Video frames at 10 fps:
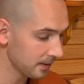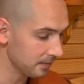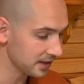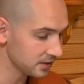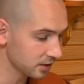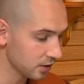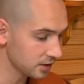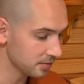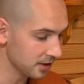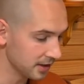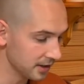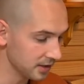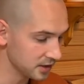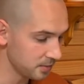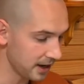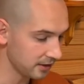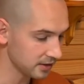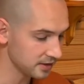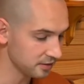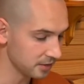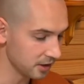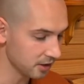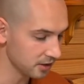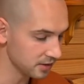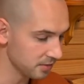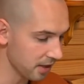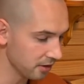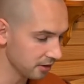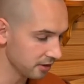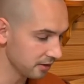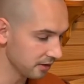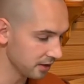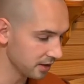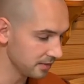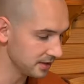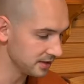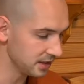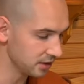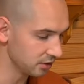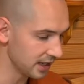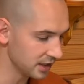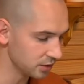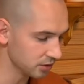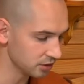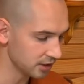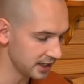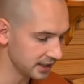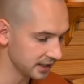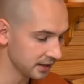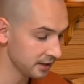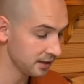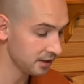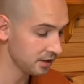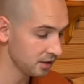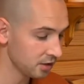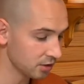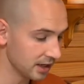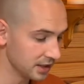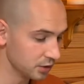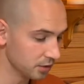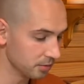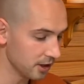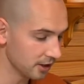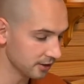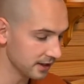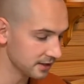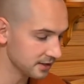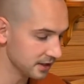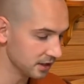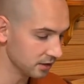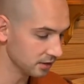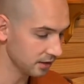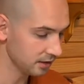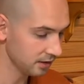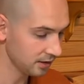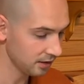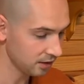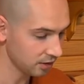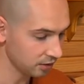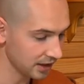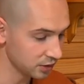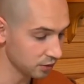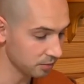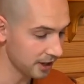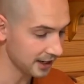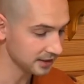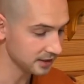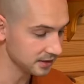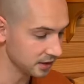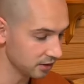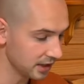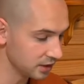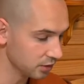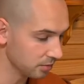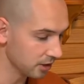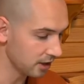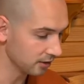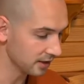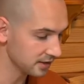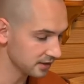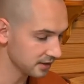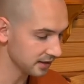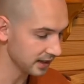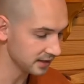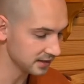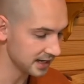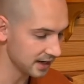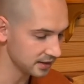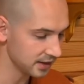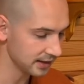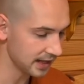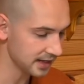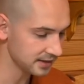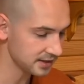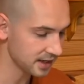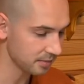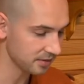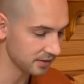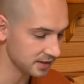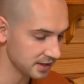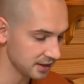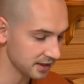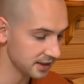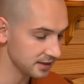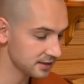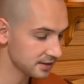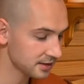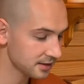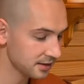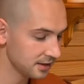"Master Gotama, in this palace of Megara's mother there can be seen gradual training, gradual progress, and gradual practice and gradual progress, that is, down to the last step of the staircase."